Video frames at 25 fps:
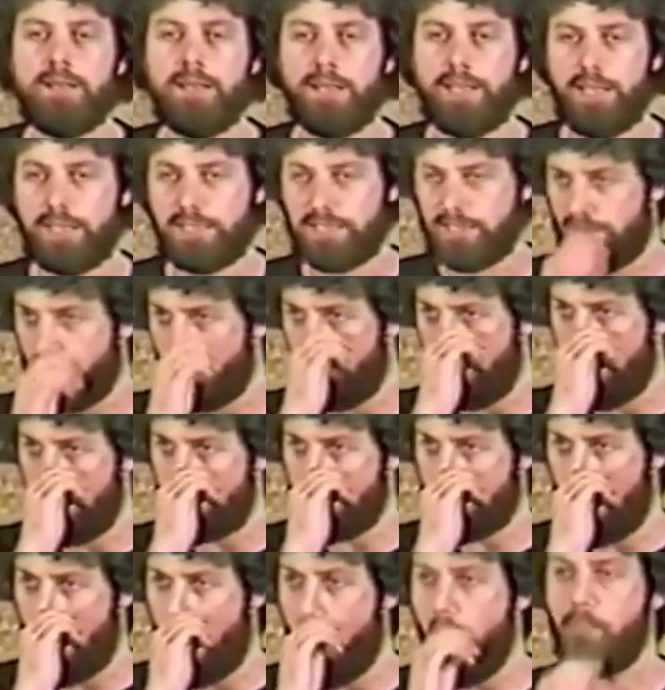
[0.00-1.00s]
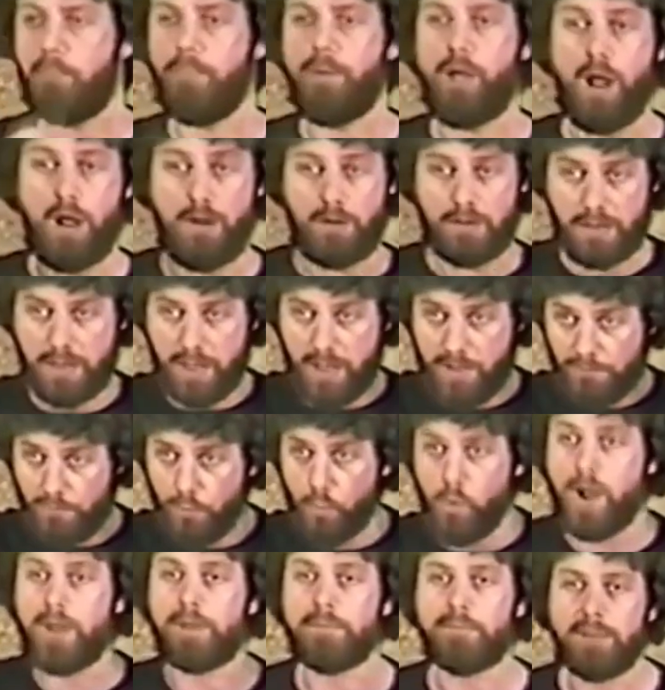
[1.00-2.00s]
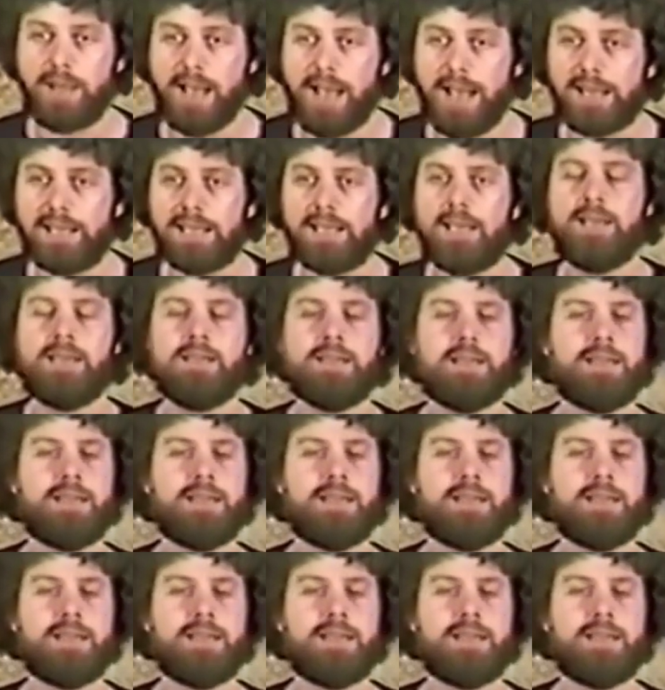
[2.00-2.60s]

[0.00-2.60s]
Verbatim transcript: It's, it's all part of one body.